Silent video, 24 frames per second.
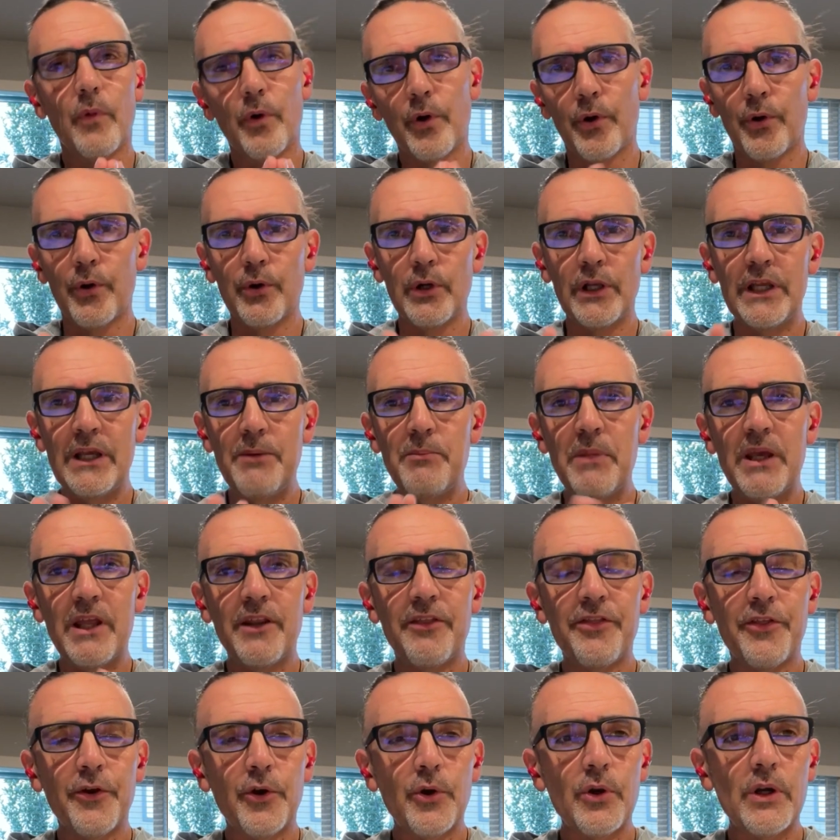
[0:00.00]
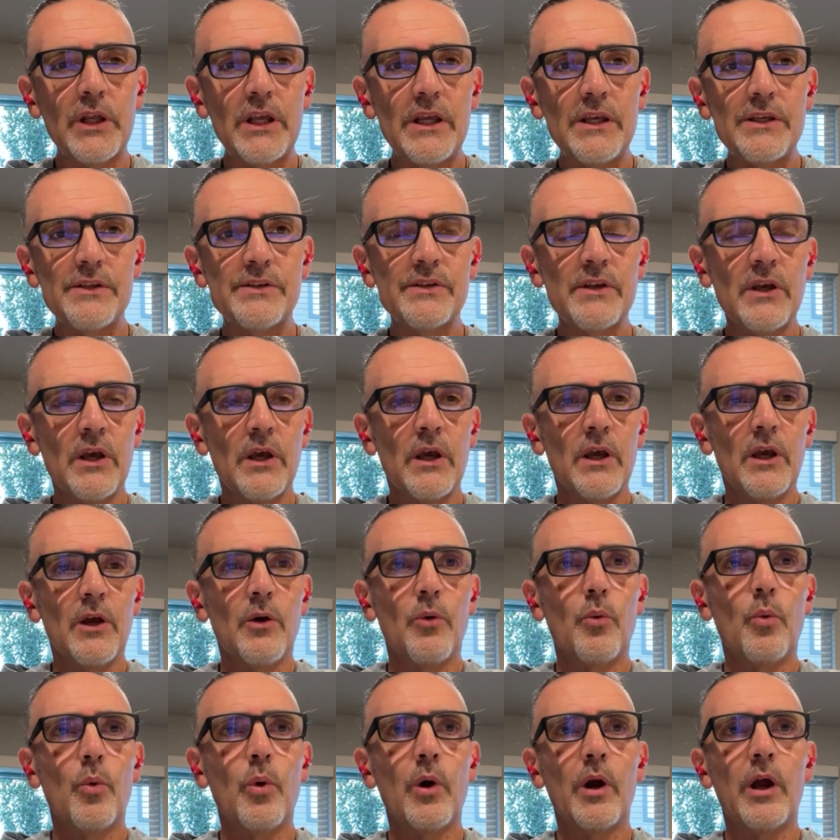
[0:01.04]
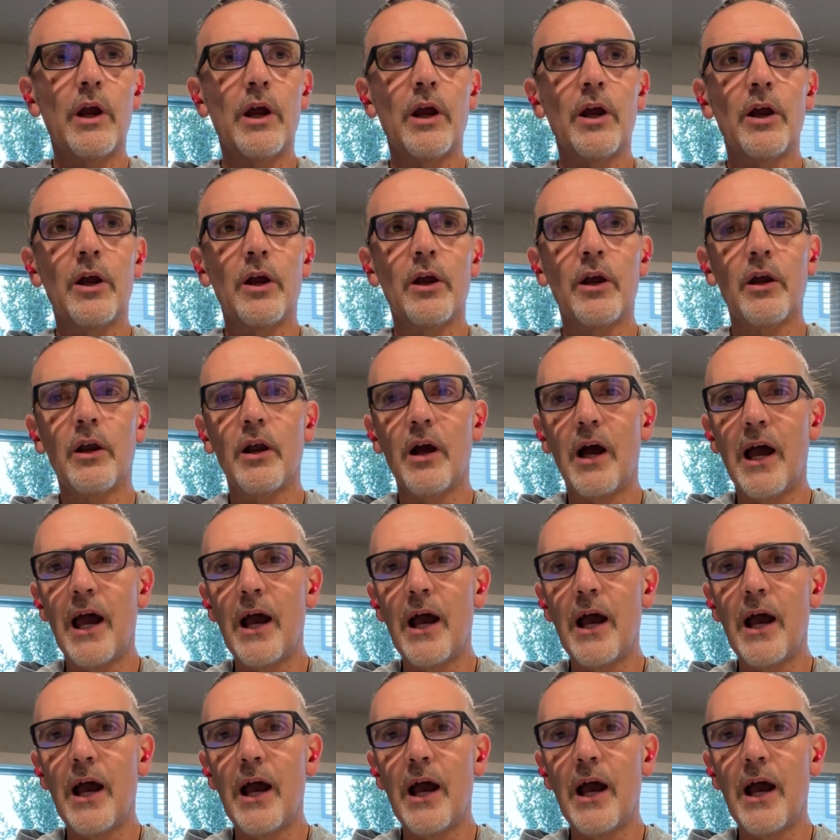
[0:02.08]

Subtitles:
early mid 30s where